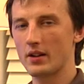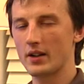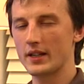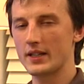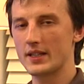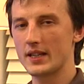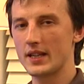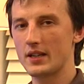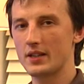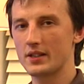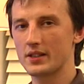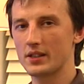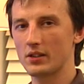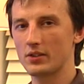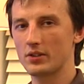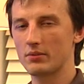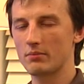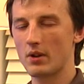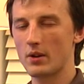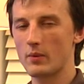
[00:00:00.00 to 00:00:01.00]
I T
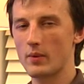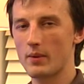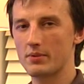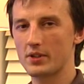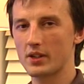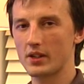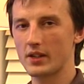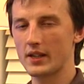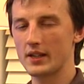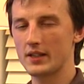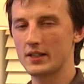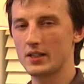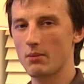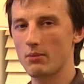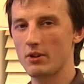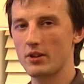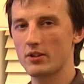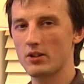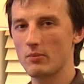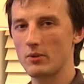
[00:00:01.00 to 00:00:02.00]
consultant. My website is
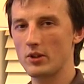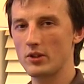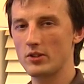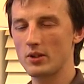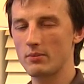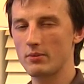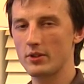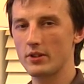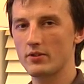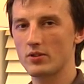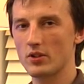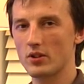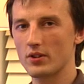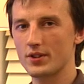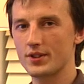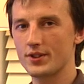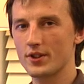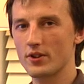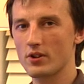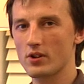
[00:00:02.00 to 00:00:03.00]
w w w
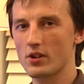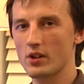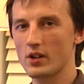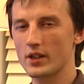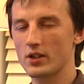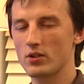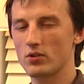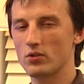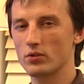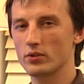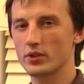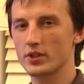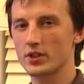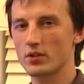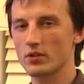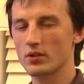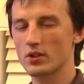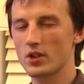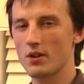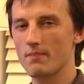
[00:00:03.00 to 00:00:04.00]
dot dog like
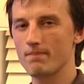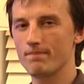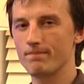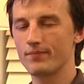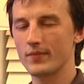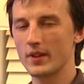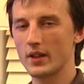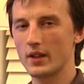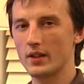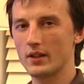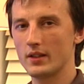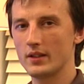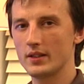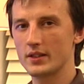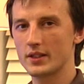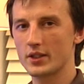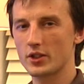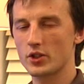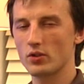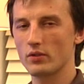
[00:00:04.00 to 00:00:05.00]
horse dot com.
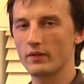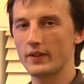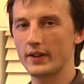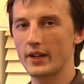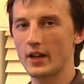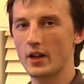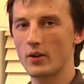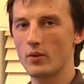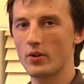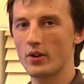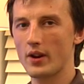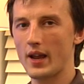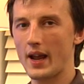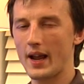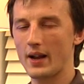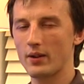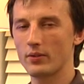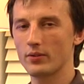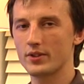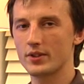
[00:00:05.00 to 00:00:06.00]
This is a short video on
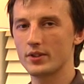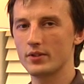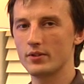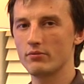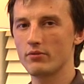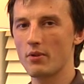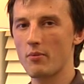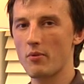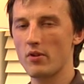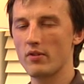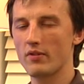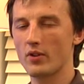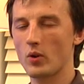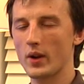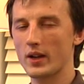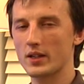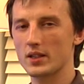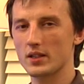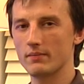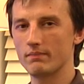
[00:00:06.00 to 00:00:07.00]
how to
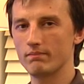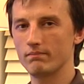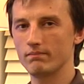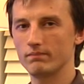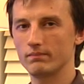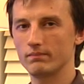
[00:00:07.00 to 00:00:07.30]
remove QuickTime.